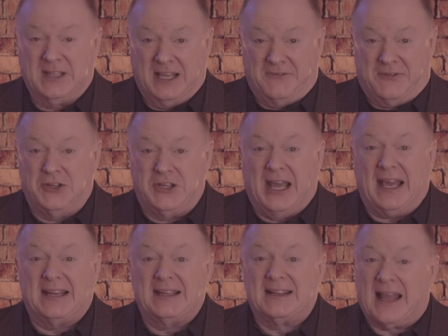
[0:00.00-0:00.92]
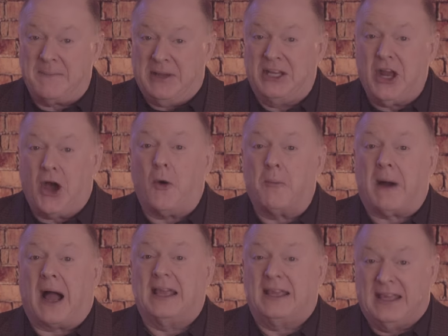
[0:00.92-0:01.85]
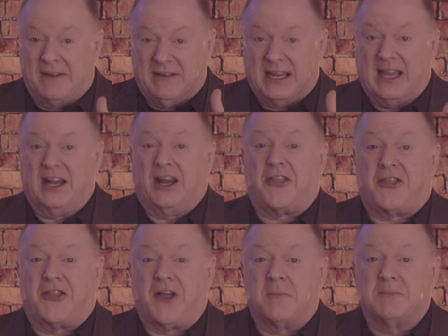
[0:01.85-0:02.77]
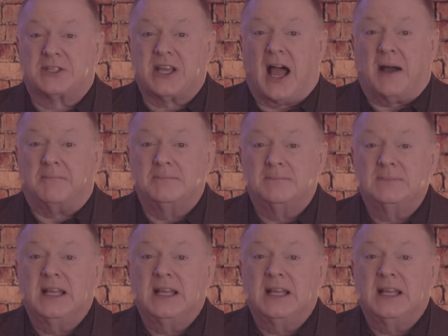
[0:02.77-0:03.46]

If you did, let me know by giving it a thumbs up